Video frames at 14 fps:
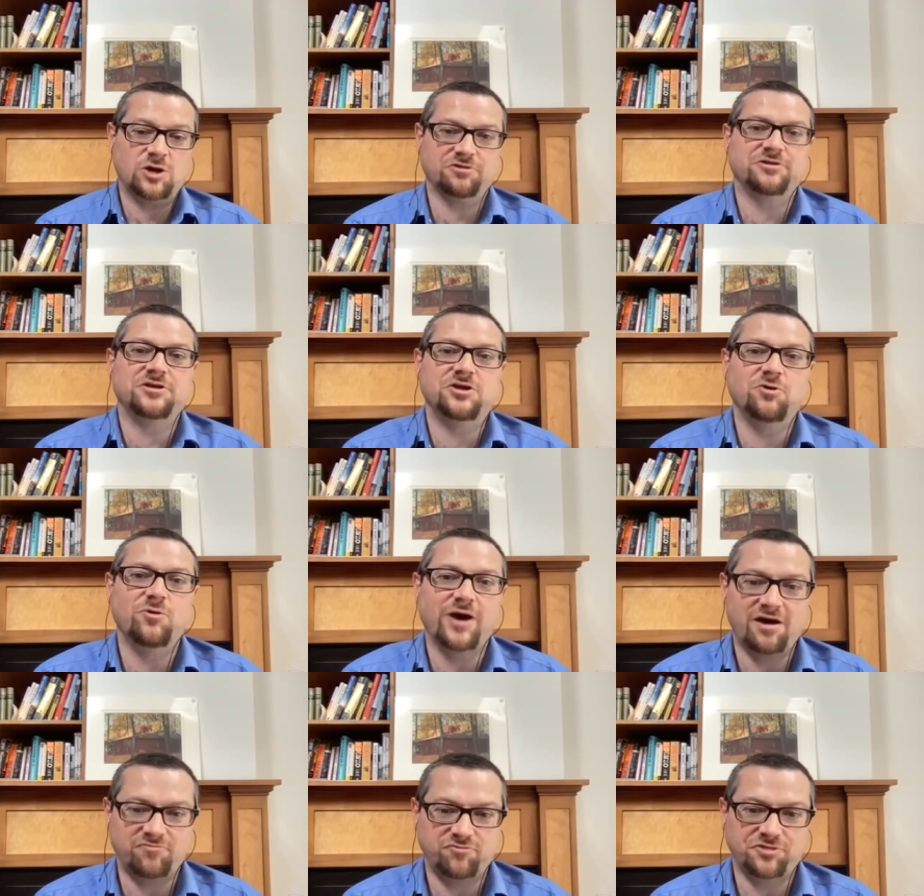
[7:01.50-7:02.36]
longer than you
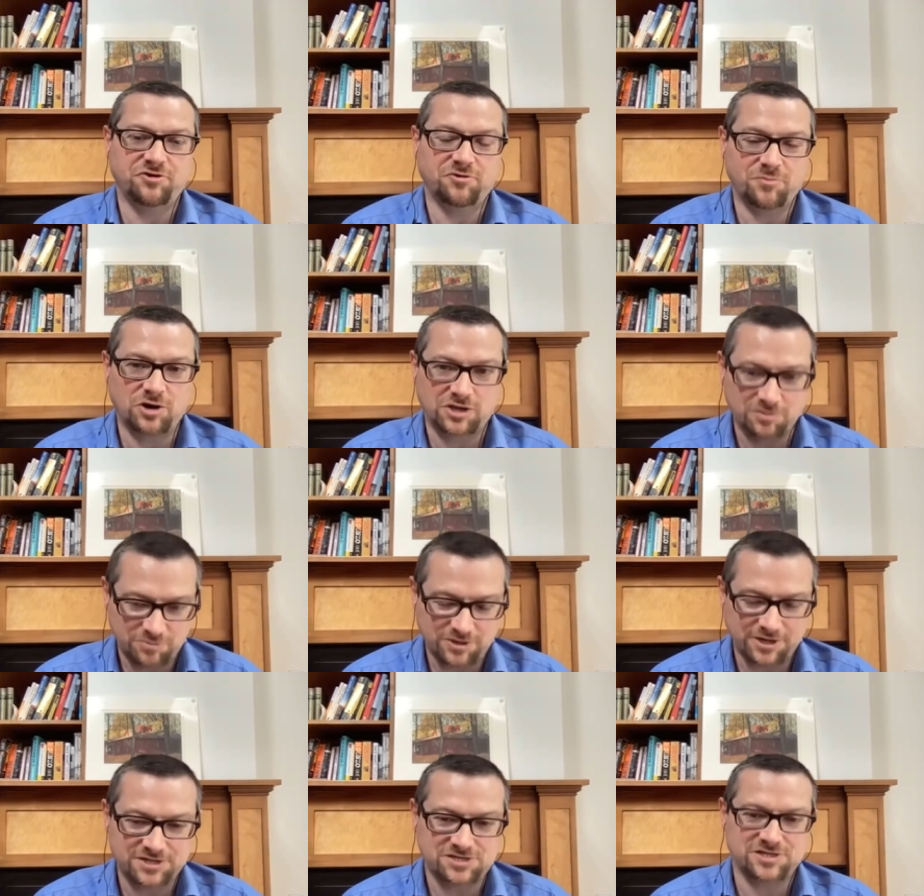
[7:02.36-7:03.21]
have with your
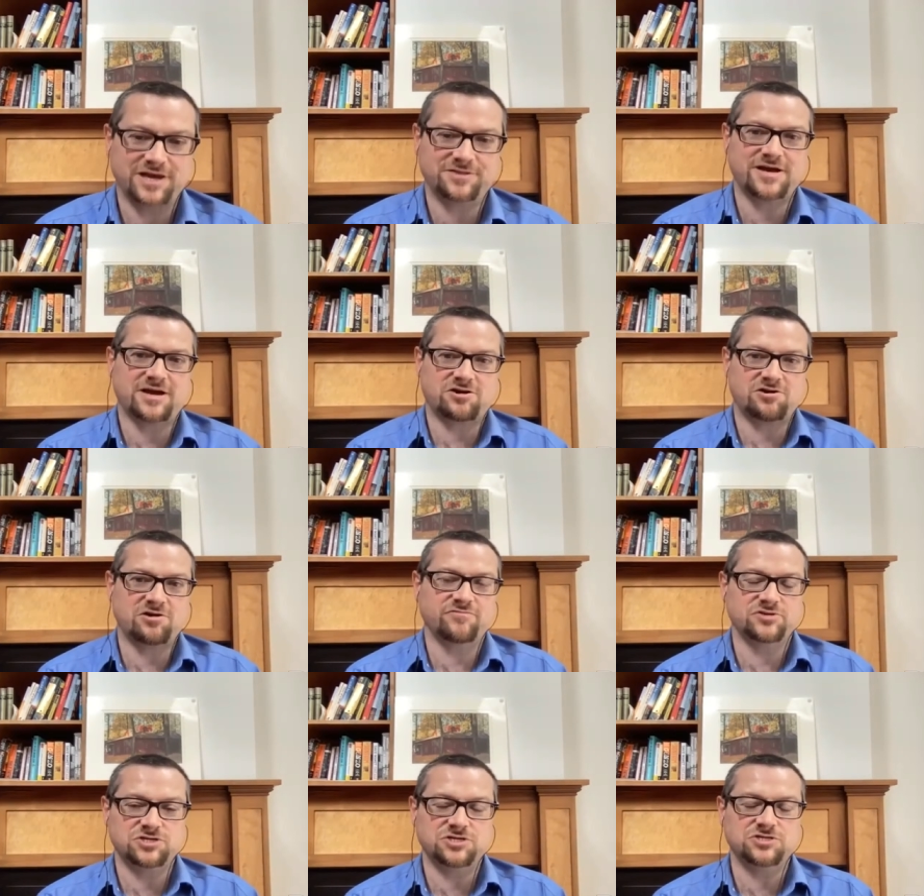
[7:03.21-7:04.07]
marketplace like that
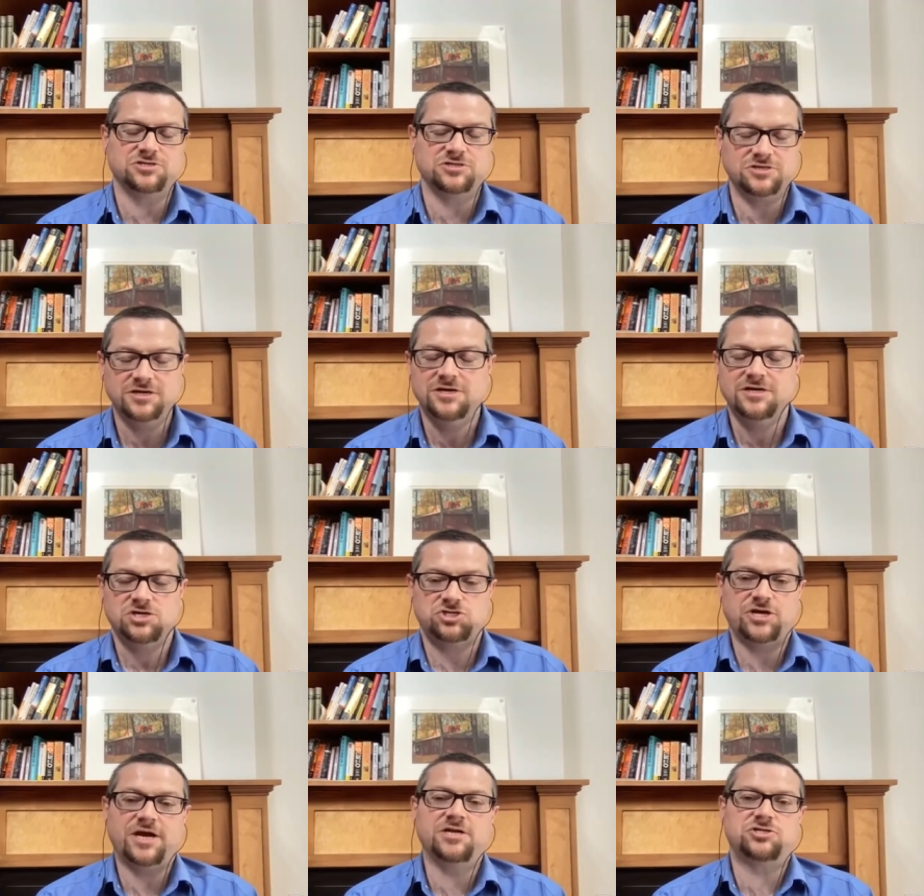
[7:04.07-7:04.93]
conversation
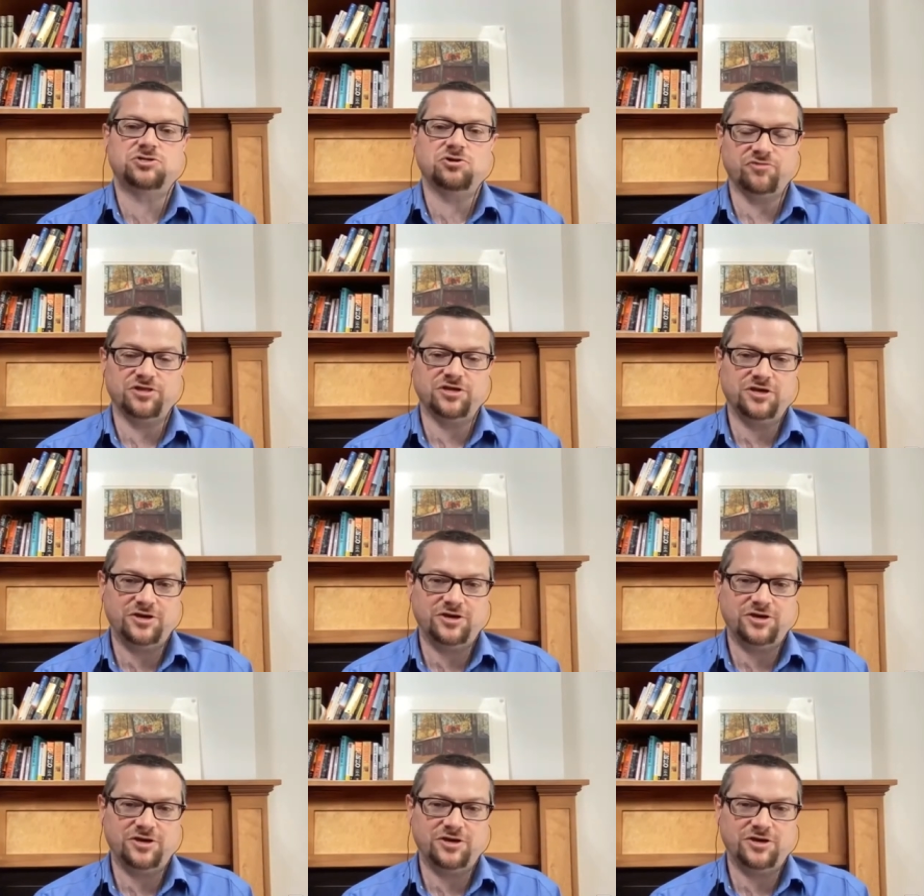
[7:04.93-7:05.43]
changed over the